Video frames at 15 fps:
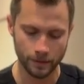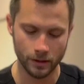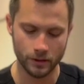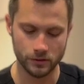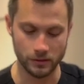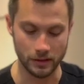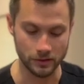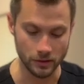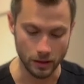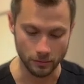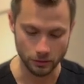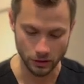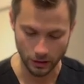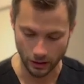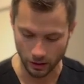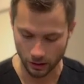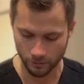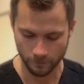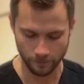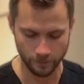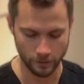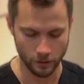So that's option A.
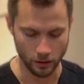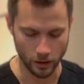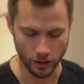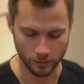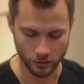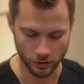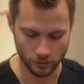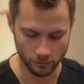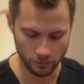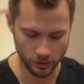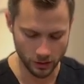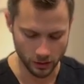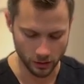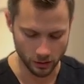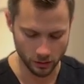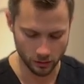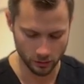Option B,